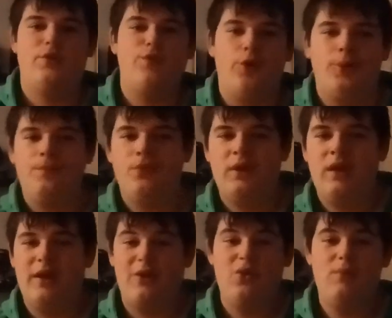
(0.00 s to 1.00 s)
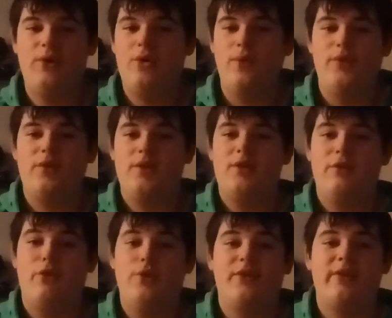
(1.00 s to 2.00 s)
your vote, and lo and behold, the
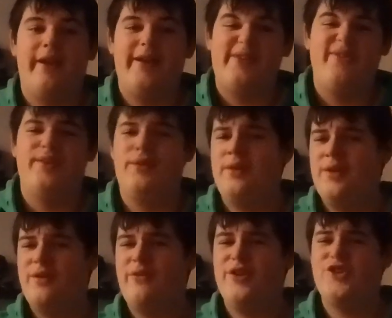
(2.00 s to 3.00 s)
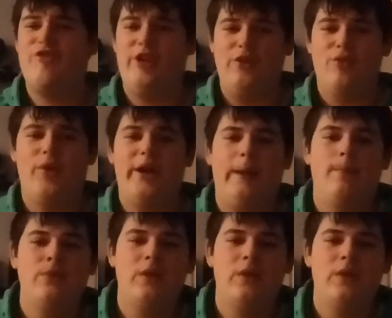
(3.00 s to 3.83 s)
vote doesn't get counted. Frustrating, right?